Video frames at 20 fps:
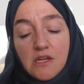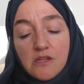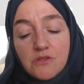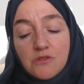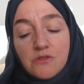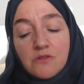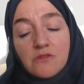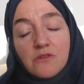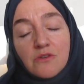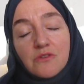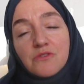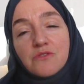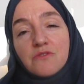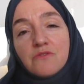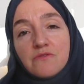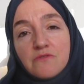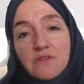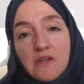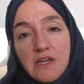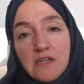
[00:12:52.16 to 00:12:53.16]
Do not do
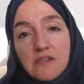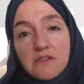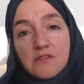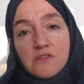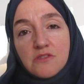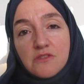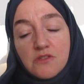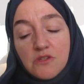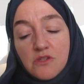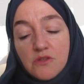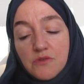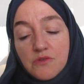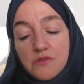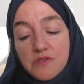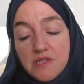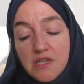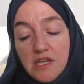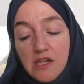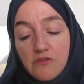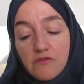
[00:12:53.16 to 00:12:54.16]
violence to
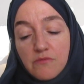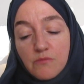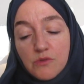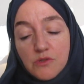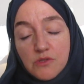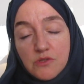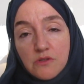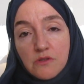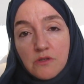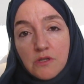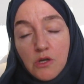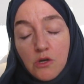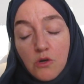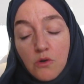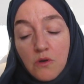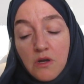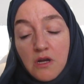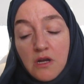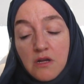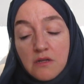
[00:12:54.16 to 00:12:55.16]
yourself, Monsieur
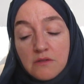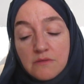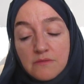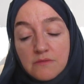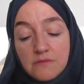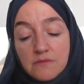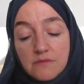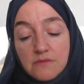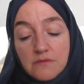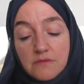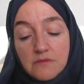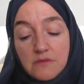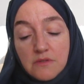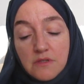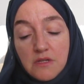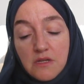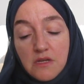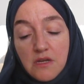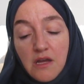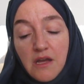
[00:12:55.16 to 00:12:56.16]
Lacroix.
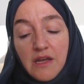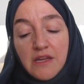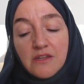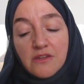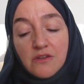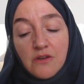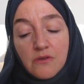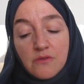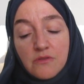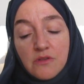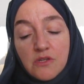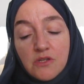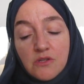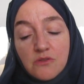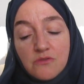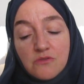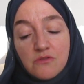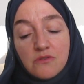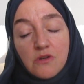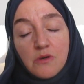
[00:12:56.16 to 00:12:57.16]
I know that you
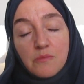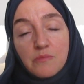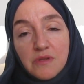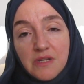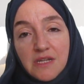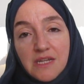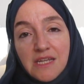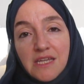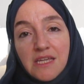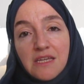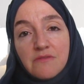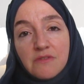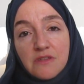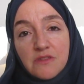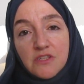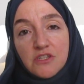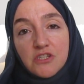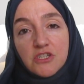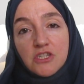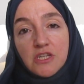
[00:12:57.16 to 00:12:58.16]
do not believe in
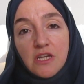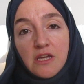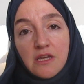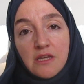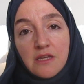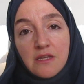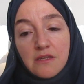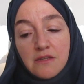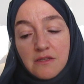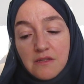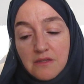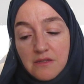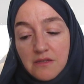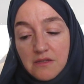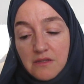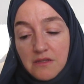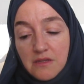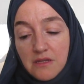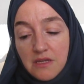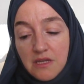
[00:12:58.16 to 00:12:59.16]
the shade,
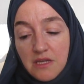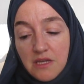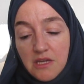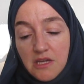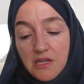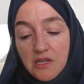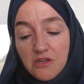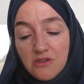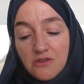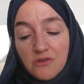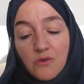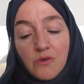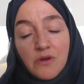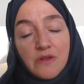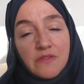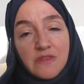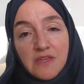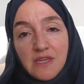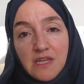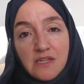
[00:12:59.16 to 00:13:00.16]
nor
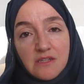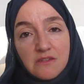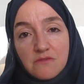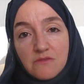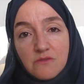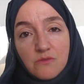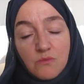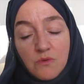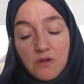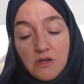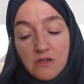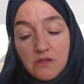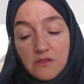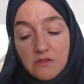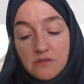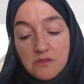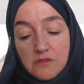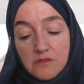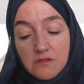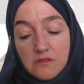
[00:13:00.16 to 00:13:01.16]
in the end of the
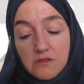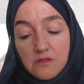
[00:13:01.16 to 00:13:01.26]
world.